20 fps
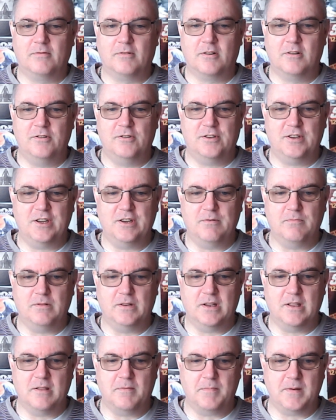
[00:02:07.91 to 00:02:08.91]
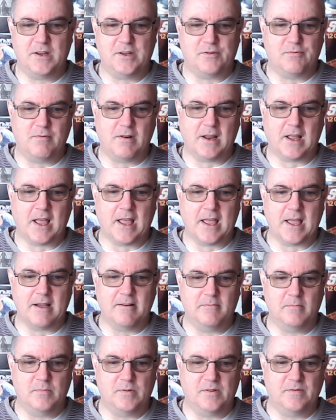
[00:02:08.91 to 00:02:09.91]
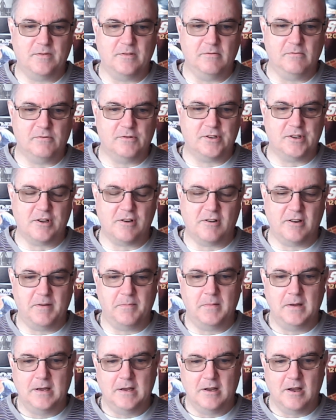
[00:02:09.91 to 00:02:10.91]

considered one of the best reggae albums of all time.